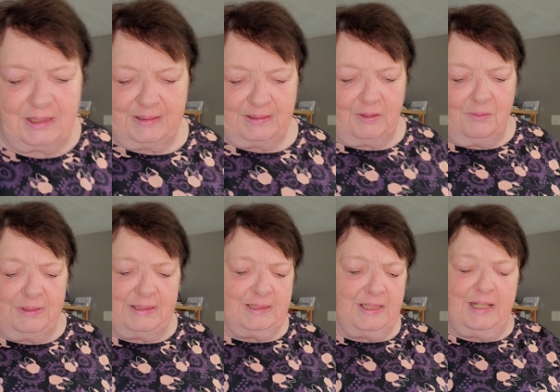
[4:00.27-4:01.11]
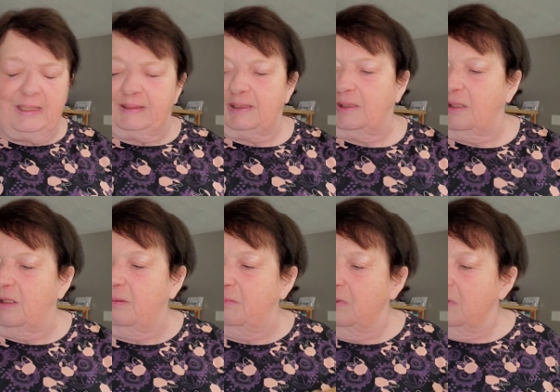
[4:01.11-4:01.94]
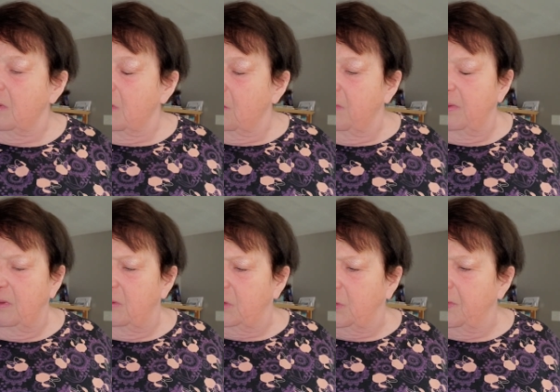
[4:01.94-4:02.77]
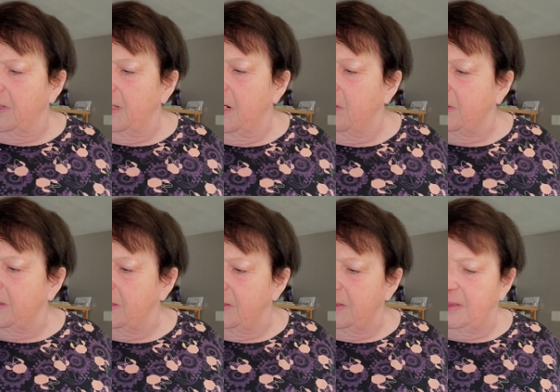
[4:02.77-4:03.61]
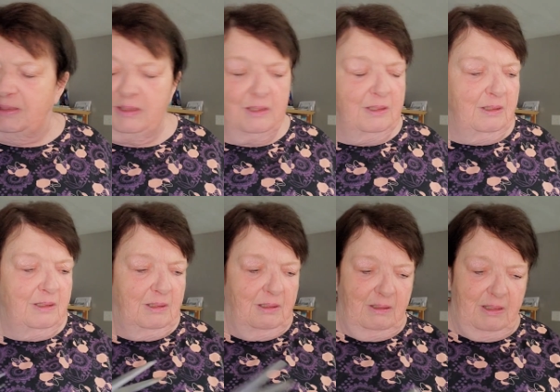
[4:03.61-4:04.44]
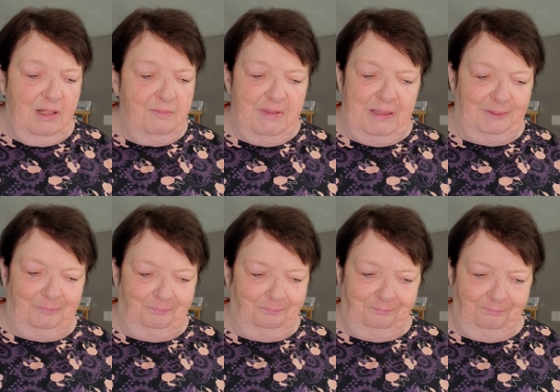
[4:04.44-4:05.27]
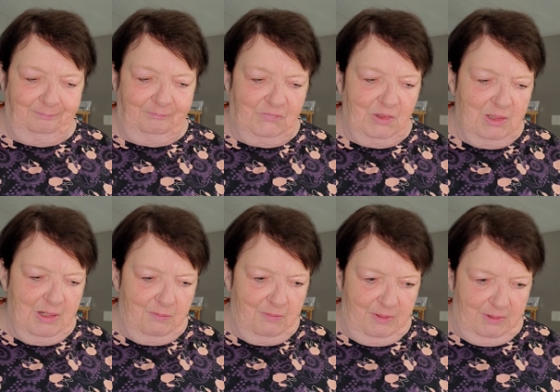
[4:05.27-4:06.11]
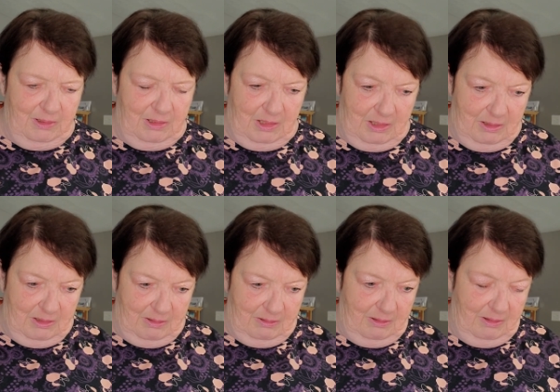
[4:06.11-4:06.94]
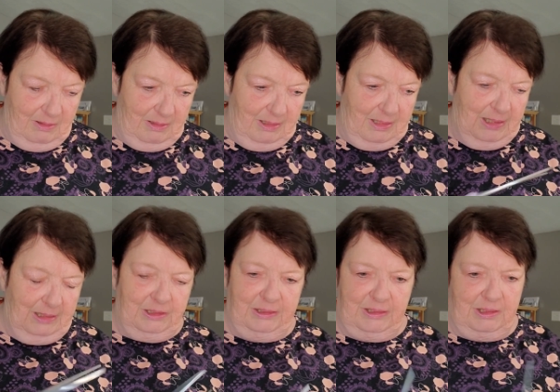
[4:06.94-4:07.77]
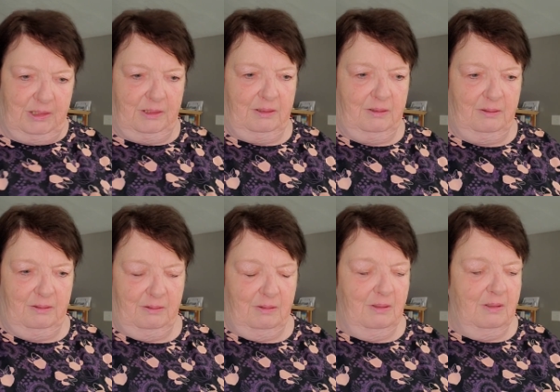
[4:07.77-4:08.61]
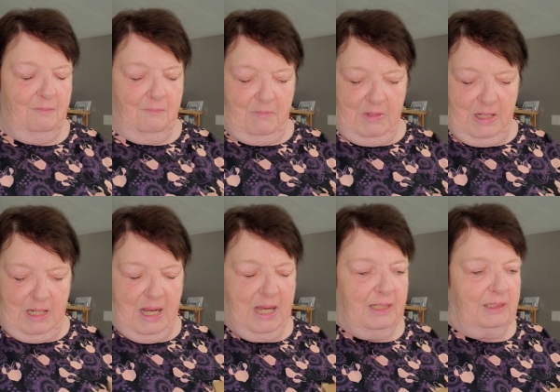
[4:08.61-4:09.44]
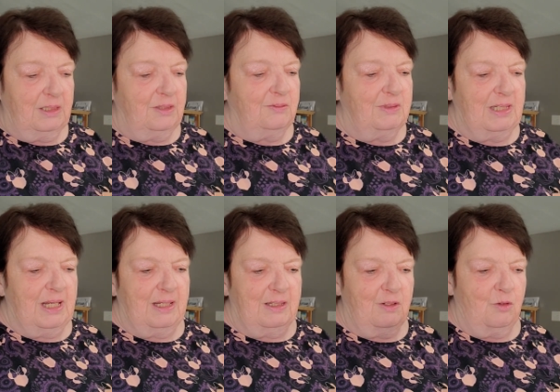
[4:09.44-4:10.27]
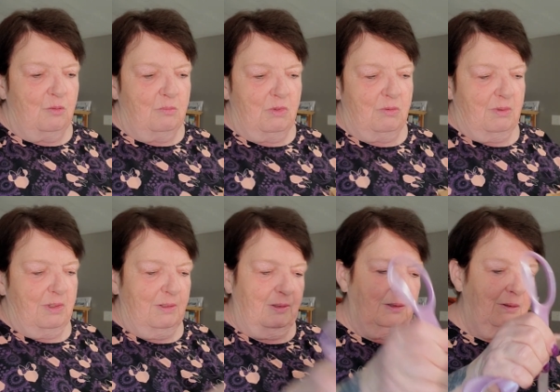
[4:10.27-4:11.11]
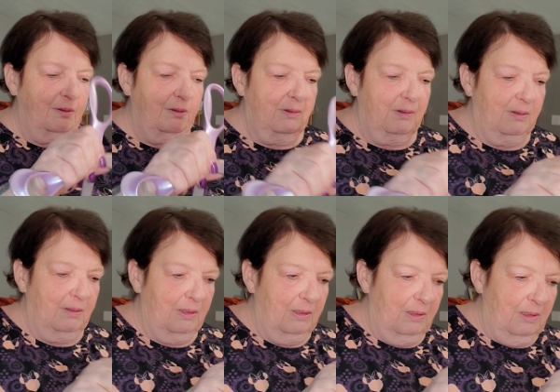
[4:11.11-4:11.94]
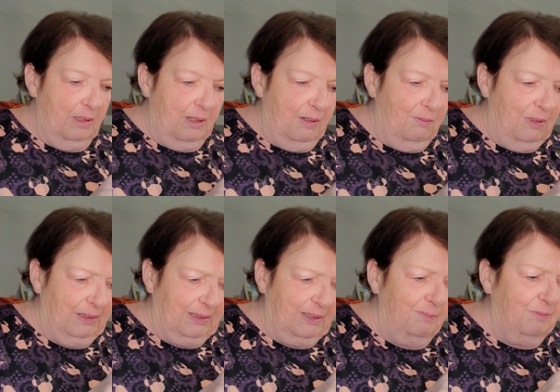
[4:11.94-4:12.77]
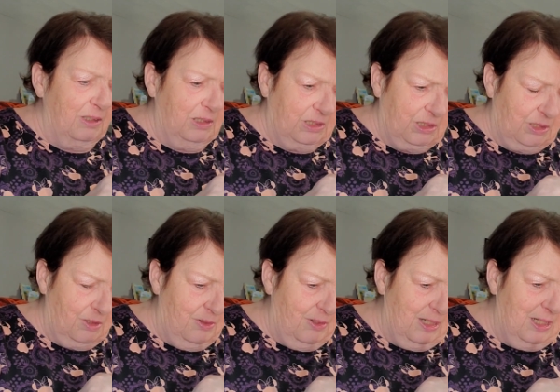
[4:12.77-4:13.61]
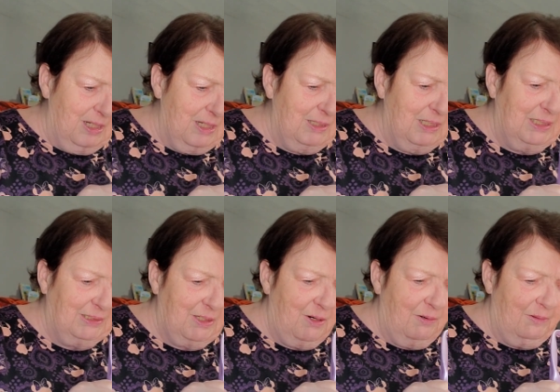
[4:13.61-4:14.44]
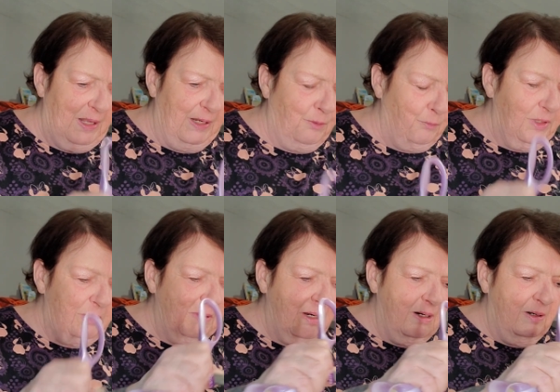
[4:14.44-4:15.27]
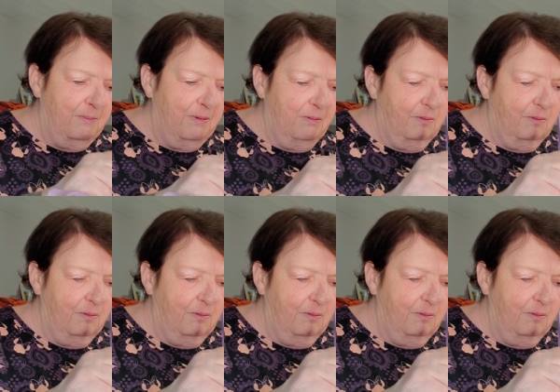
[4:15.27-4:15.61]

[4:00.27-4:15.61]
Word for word: Because those stakes that come with those greenhouses, I mean, they're not worth a darn. And I just not doing that no more. I want something sturdy, and these are like rebar.